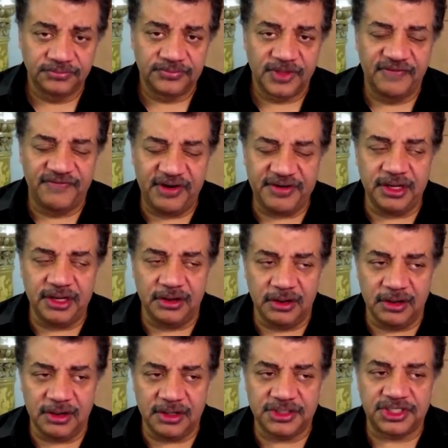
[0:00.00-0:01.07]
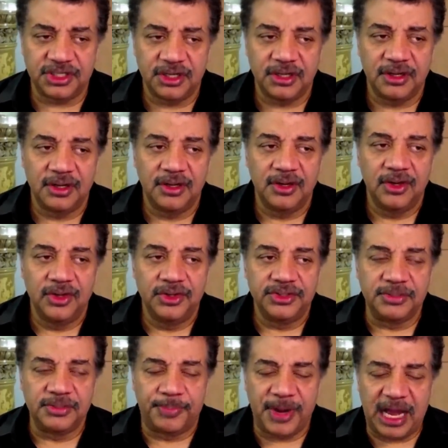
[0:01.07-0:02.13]
The very urge
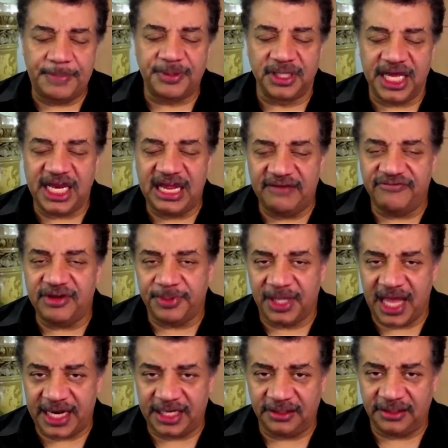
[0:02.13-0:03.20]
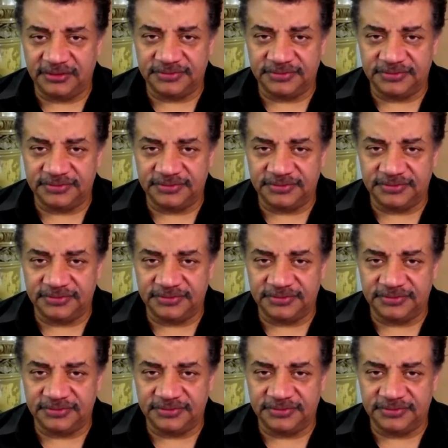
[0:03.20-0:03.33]
to populate every planet